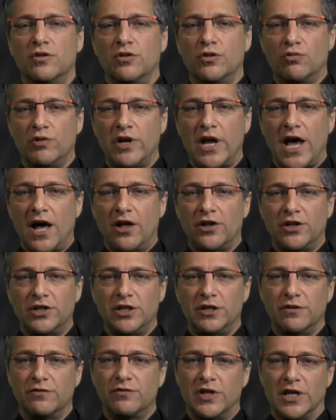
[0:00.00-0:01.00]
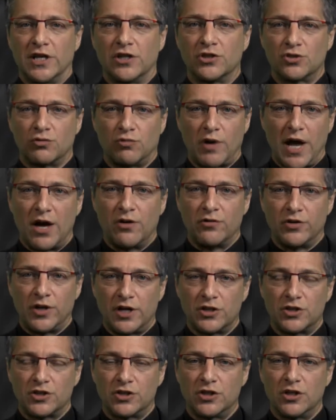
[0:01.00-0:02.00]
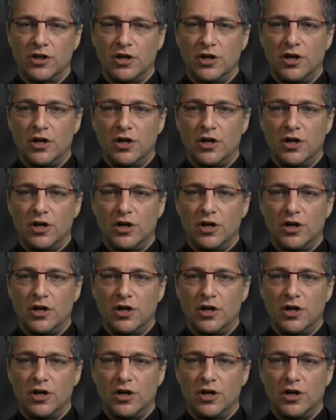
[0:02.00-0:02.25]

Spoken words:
the reality of things around us.